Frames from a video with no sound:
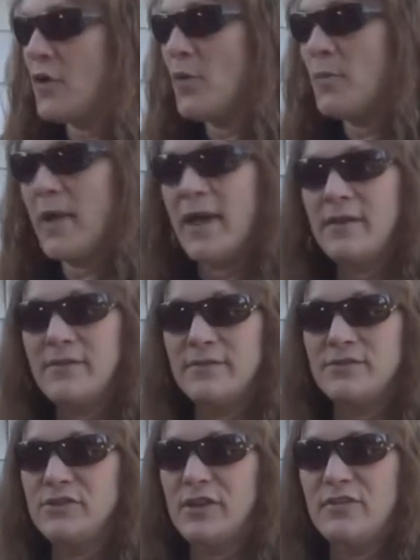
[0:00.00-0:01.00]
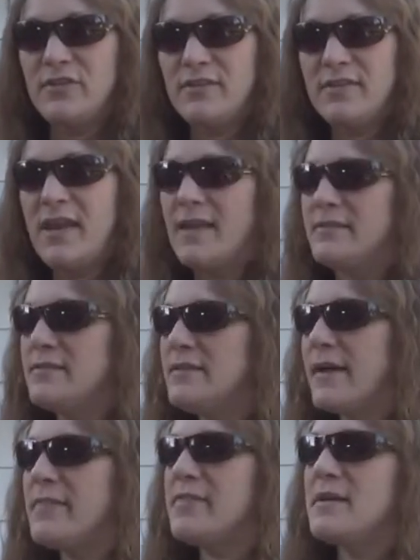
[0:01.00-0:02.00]
whole panel of judges had
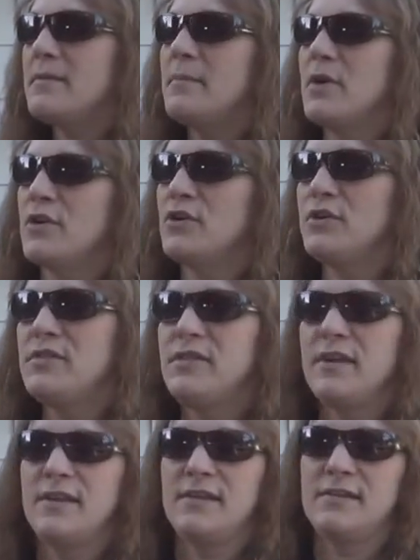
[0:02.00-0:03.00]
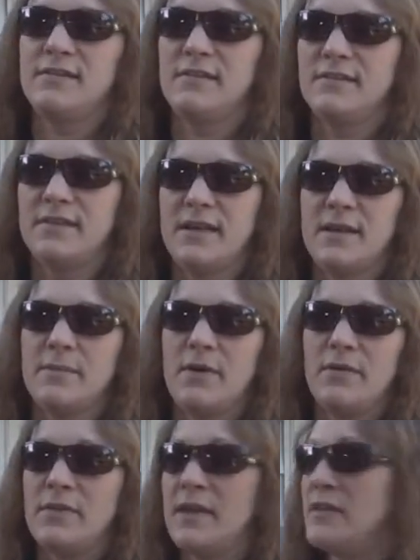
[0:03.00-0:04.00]
nothing but good things to say
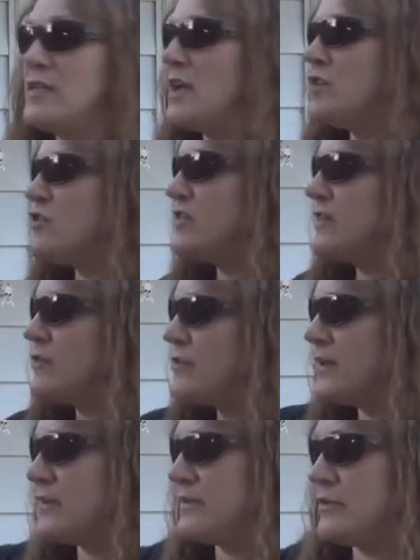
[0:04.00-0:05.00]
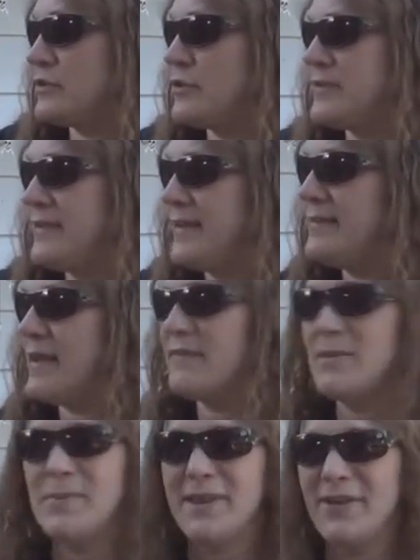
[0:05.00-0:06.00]
about it. They critiqued
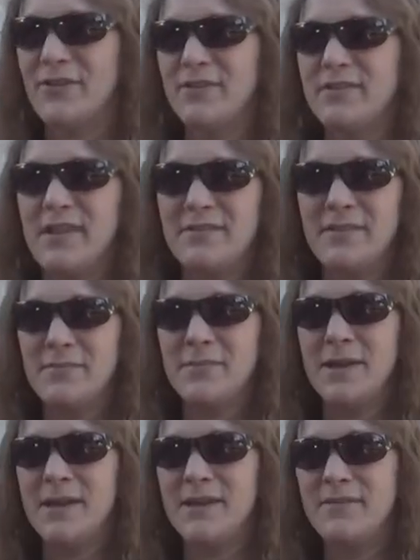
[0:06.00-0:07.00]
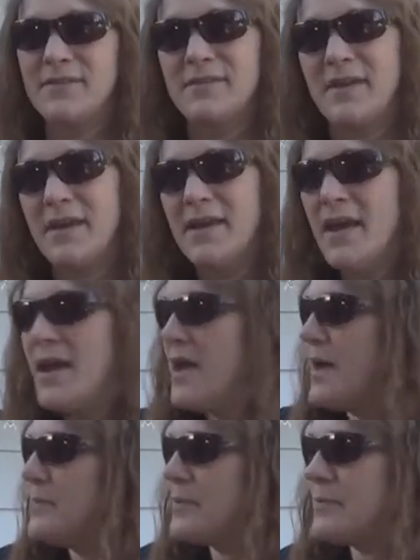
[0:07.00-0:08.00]
everybody else's and had something negative to say.
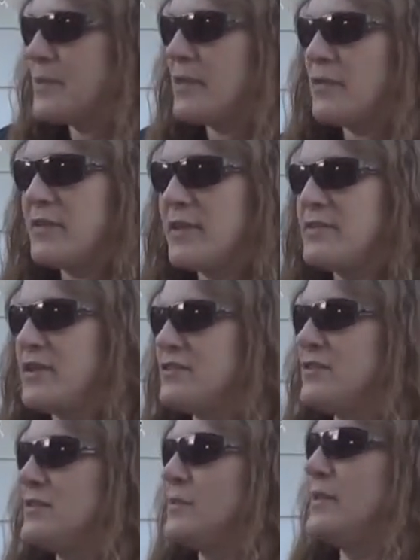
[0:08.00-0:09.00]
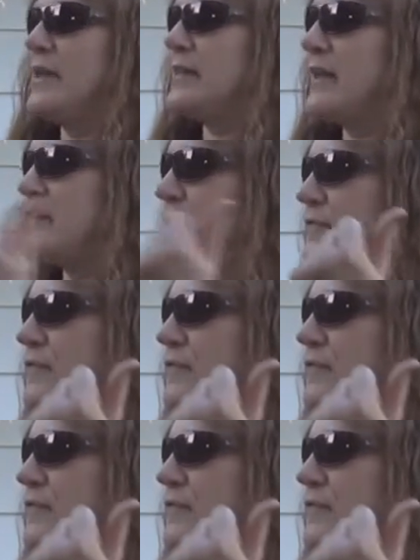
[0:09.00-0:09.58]
But when they looked at Dutch's, they were like, that's